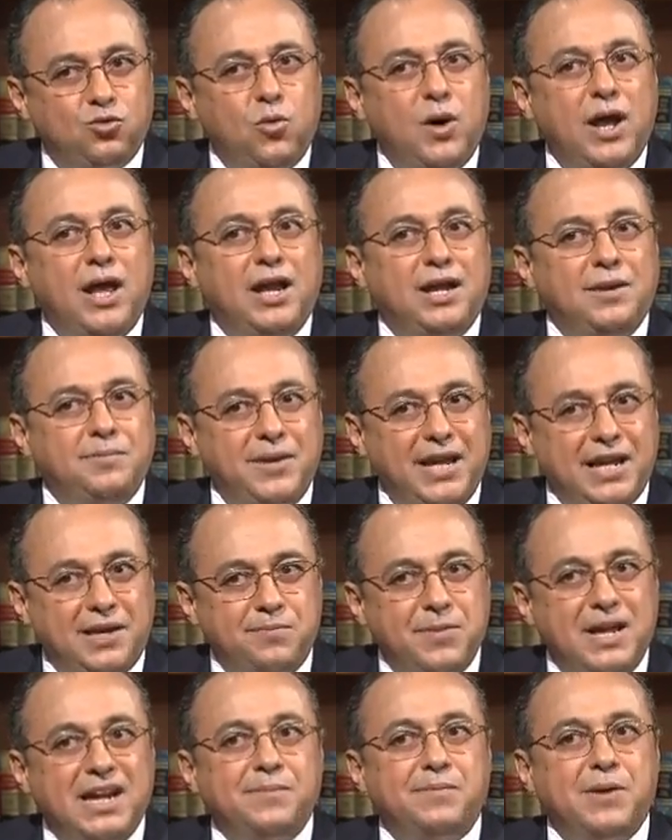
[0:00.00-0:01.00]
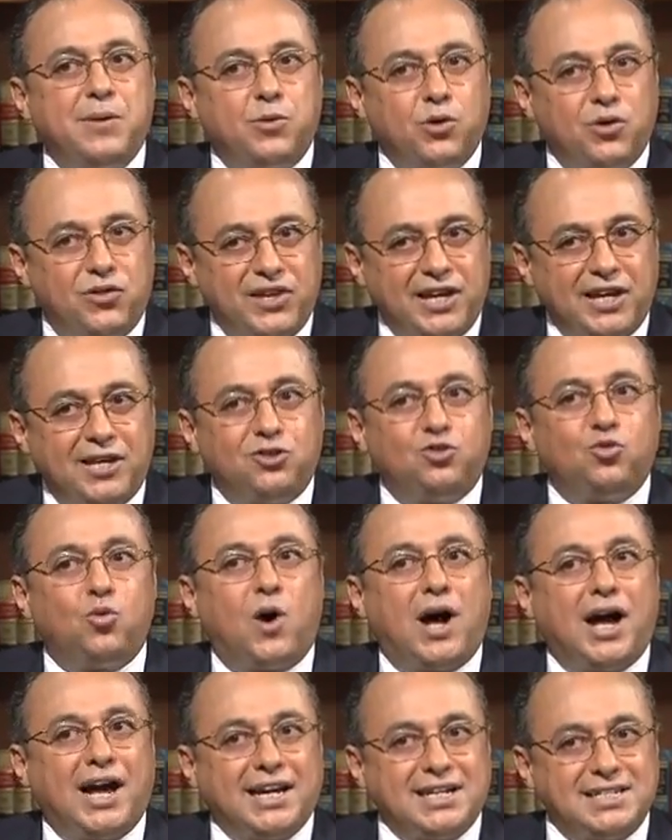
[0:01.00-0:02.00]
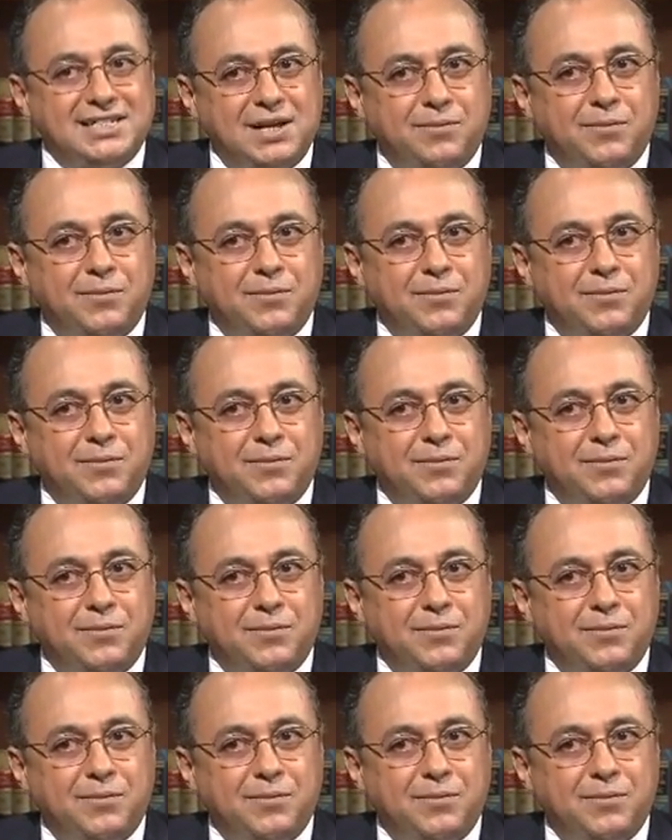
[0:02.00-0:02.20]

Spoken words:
will make many people think twice